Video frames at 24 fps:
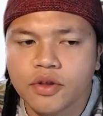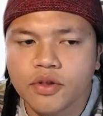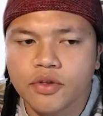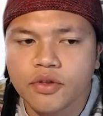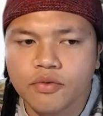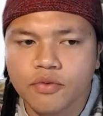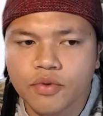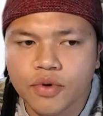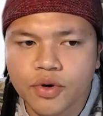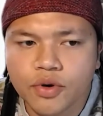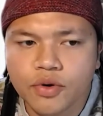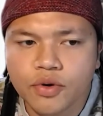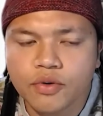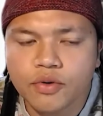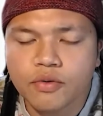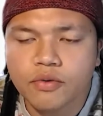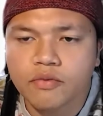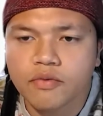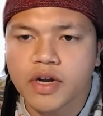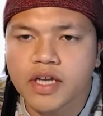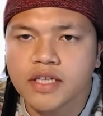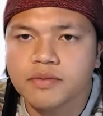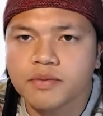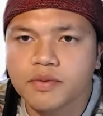through
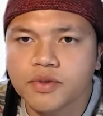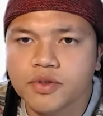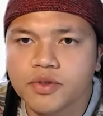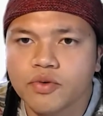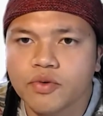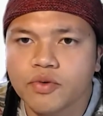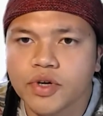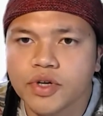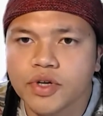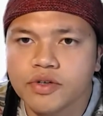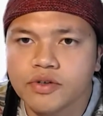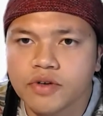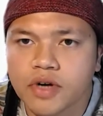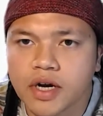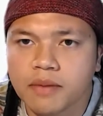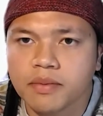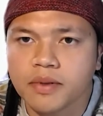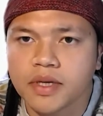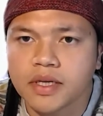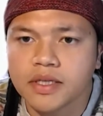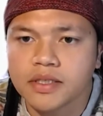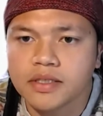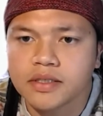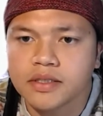respiratory
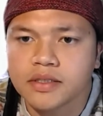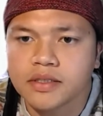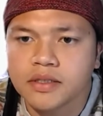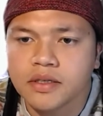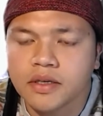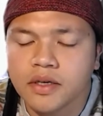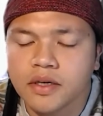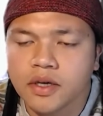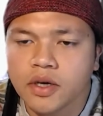droplets.